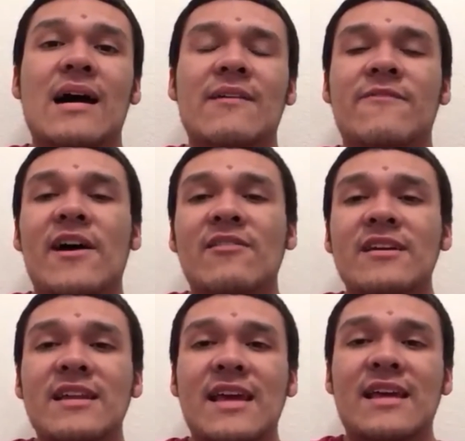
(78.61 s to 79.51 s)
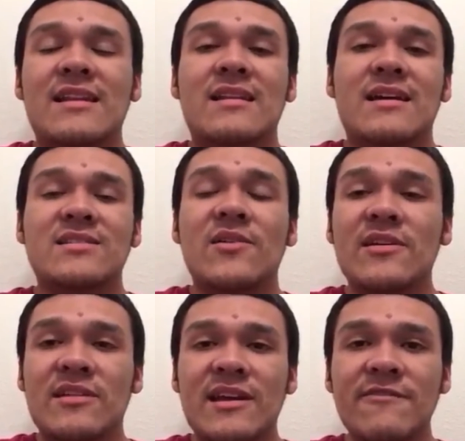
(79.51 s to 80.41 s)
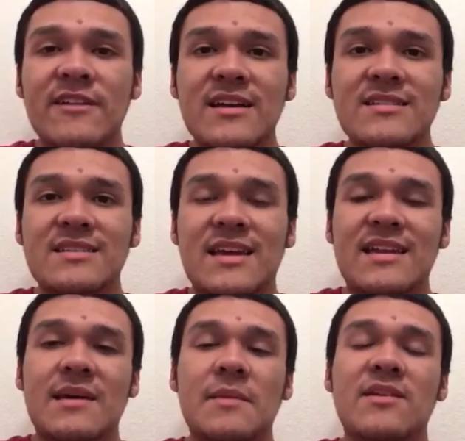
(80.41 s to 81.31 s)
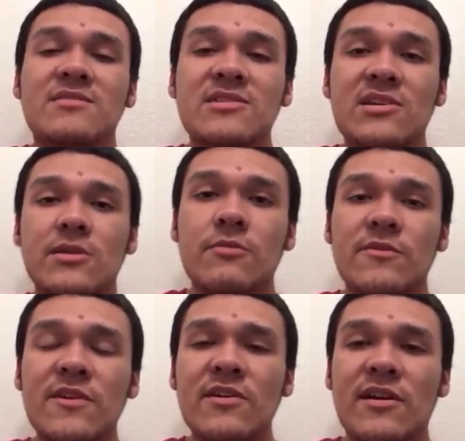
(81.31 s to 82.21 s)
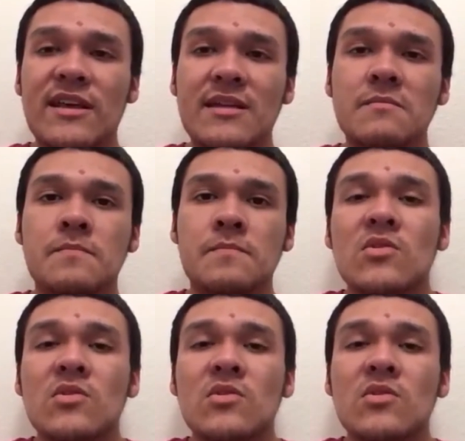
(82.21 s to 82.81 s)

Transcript: I found it and I saw it on Netflix, and I'm here to do a review on it.